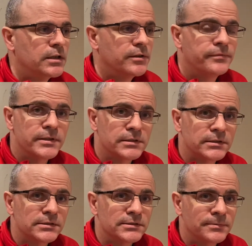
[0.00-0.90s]

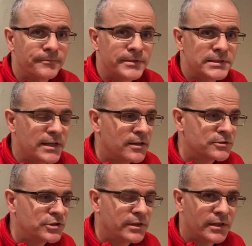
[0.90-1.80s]
physics and some
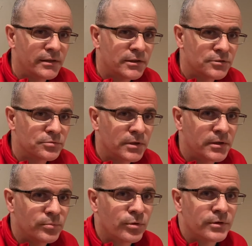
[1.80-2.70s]
physiology that I think is
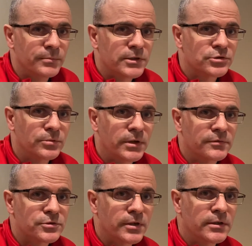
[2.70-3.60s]
really important to make sure we
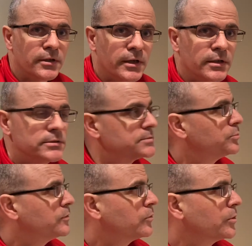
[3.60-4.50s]
have straight in our heads
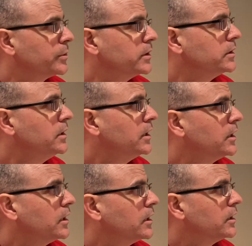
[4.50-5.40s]
before we
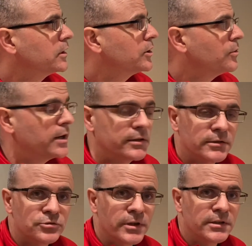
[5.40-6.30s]
go on
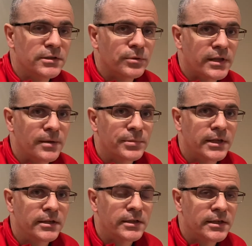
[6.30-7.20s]
to try to deal with
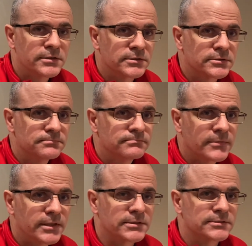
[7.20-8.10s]
complicated cases.
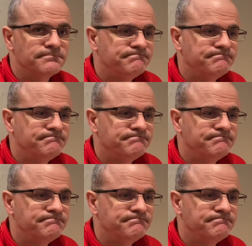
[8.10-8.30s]
Thanks.